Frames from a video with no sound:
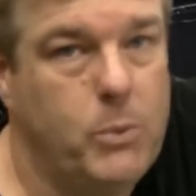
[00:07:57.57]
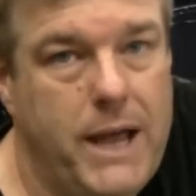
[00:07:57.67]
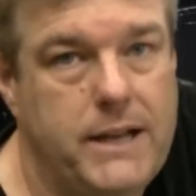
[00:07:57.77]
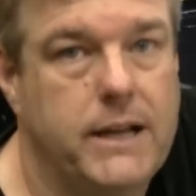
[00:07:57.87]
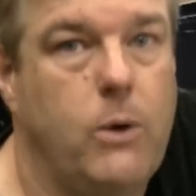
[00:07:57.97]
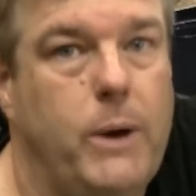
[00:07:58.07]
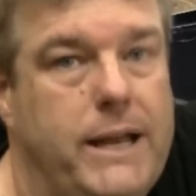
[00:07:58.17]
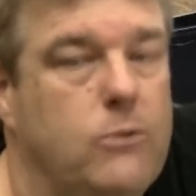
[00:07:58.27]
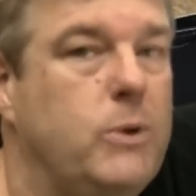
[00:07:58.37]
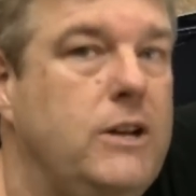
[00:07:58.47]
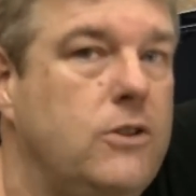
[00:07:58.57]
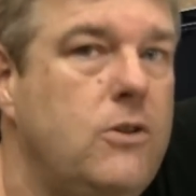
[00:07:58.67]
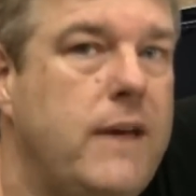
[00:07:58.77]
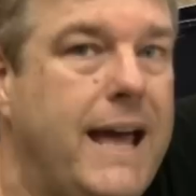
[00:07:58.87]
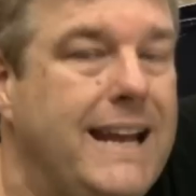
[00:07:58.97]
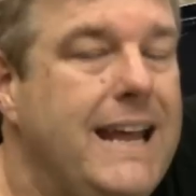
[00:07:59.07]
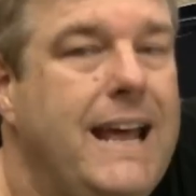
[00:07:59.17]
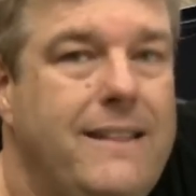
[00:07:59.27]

we had to go in and redo that,